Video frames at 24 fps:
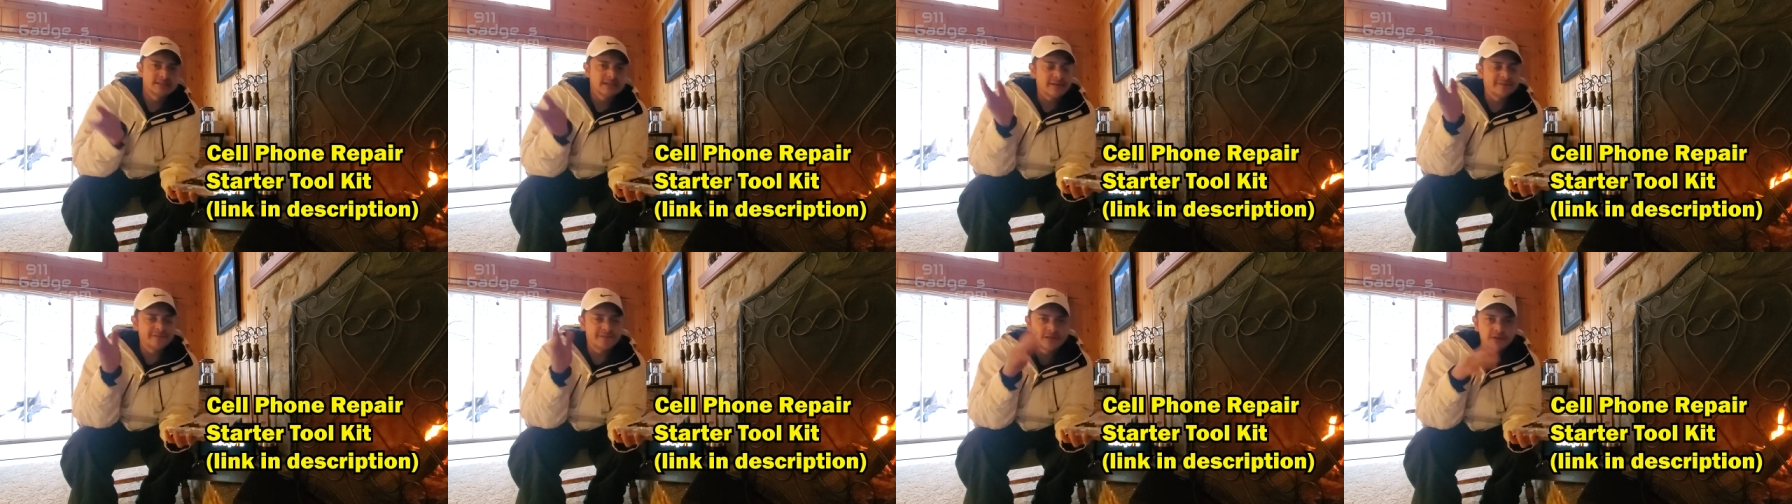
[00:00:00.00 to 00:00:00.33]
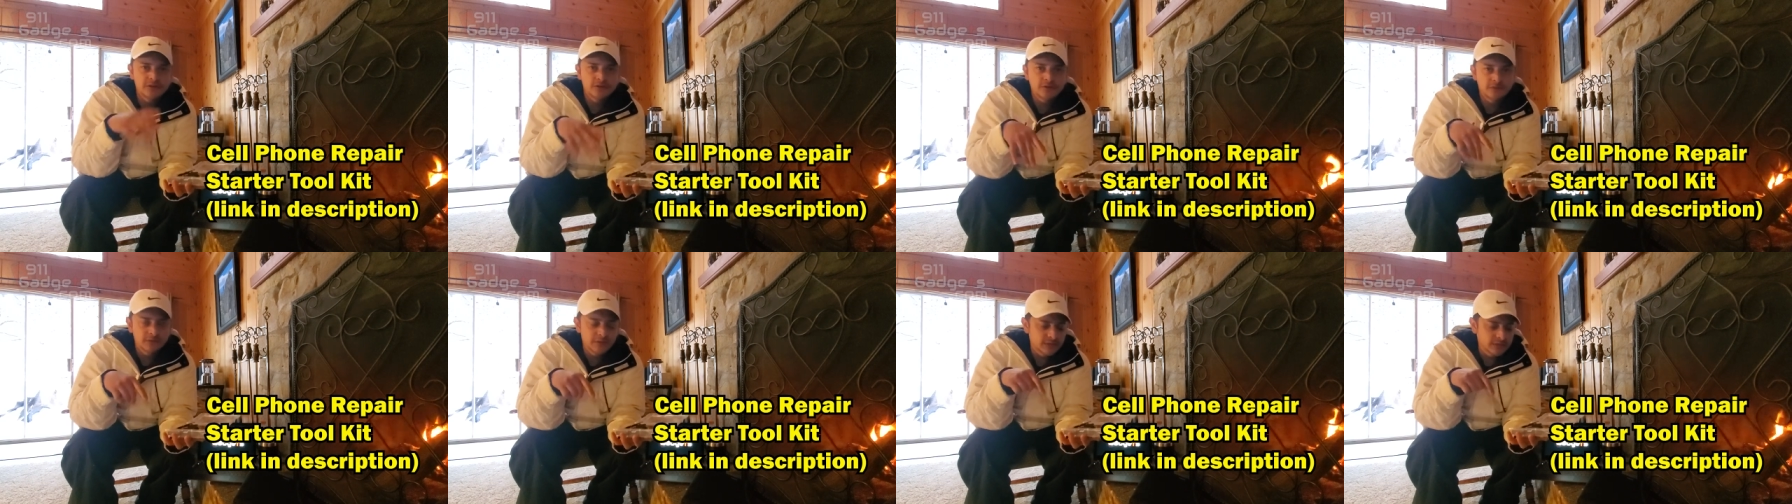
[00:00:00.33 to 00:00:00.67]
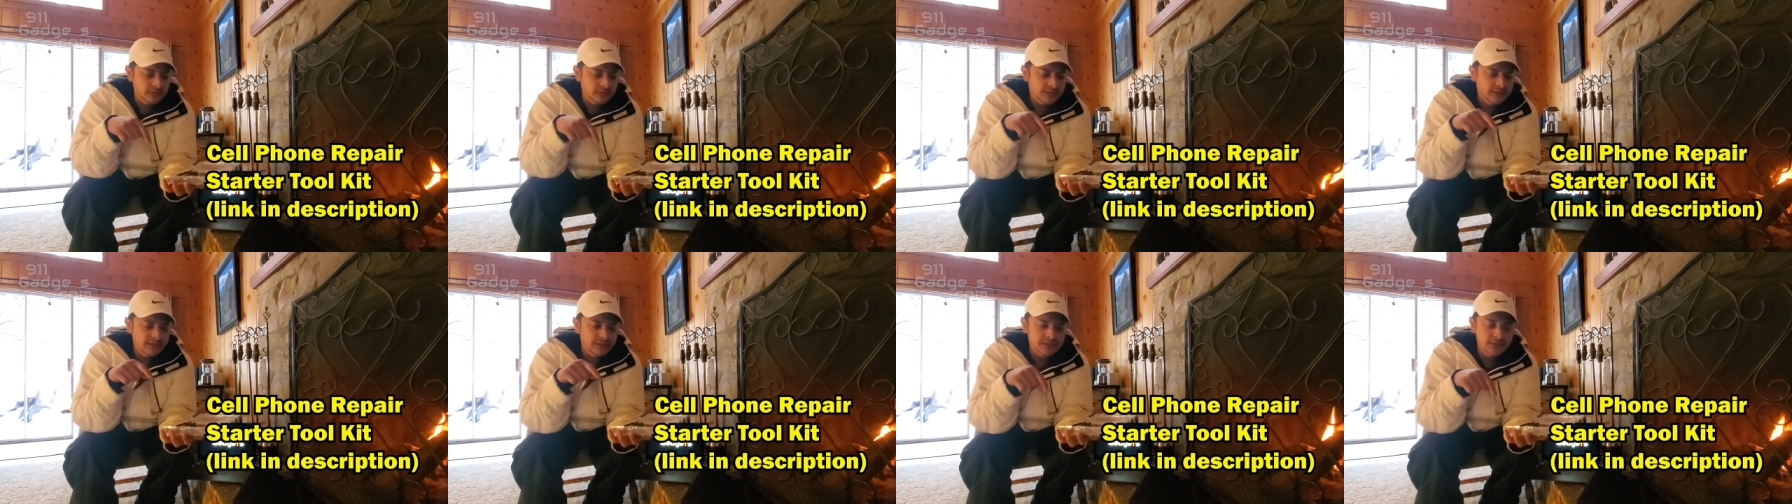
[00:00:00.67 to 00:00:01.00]
that video
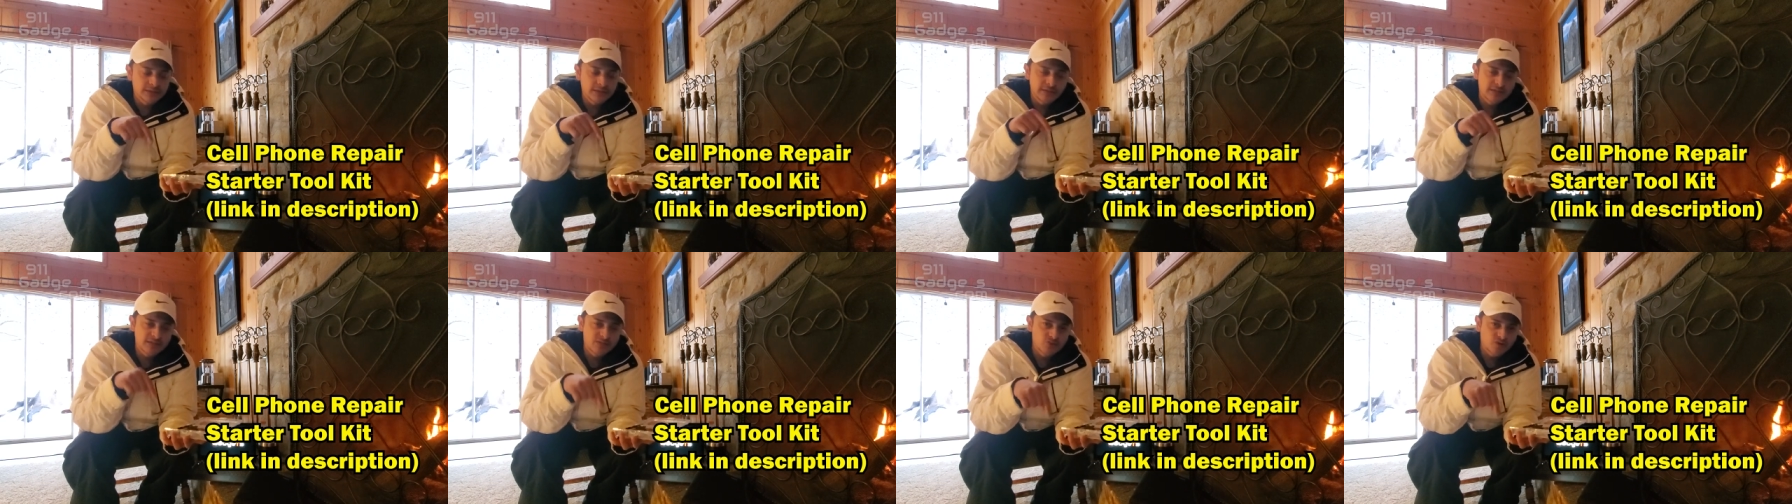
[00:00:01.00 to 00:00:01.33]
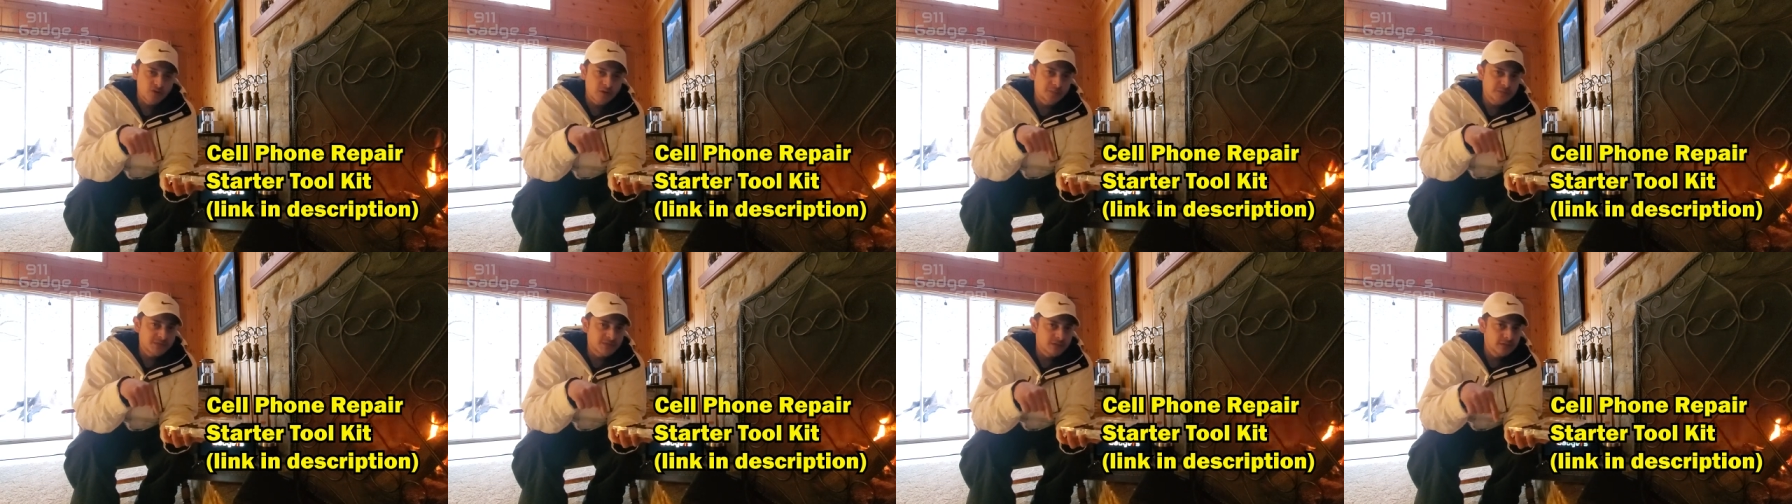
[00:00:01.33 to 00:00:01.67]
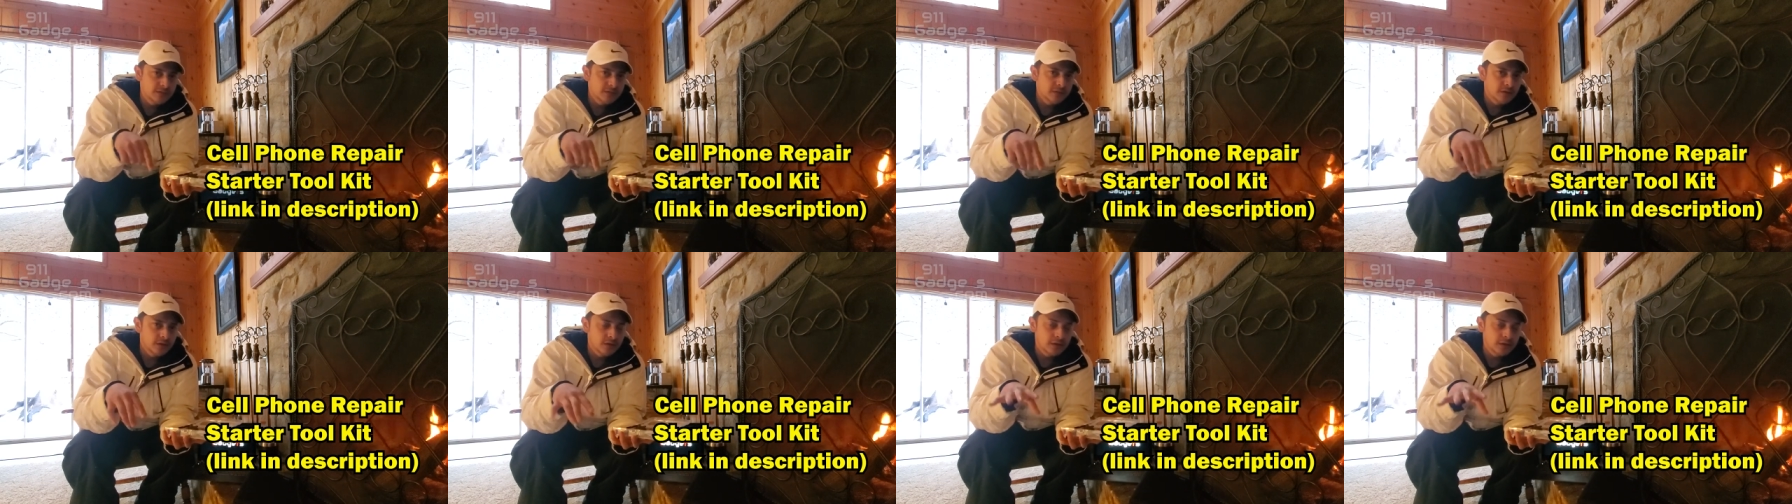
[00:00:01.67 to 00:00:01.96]
linked in the description